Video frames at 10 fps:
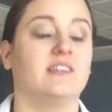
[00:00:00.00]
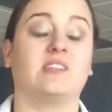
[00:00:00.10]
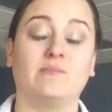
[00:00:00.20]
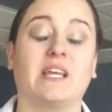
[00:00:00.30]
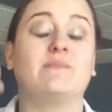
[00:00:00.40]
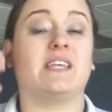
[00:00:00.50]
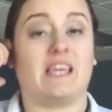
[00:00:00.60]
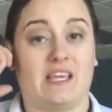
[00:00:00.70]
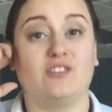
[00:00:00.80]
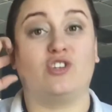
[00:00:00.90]
Sometimes
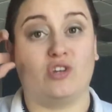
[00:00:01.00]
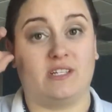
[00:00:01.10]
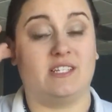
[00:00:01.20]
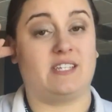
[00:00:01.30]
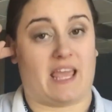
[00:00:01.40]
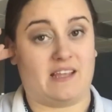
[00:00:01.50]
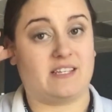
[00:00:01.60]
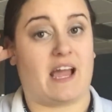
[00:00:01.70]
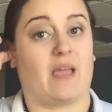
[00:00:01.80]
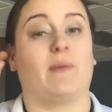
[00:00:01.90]
it is good to take
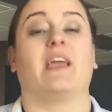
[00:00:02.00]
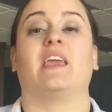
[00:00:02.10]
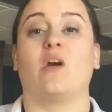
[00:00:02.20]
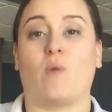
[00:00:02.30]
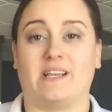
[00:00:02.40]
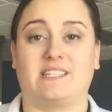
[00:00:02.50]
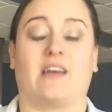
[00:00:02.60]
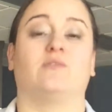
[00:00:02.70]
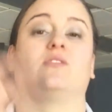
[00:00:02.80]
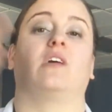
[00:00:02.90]
time and get wise
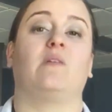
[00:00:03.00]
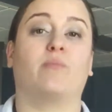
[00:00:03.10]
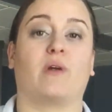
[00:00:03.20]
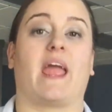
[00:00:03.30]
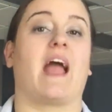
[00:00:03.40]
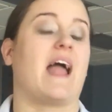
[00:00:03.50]
counsel and pray.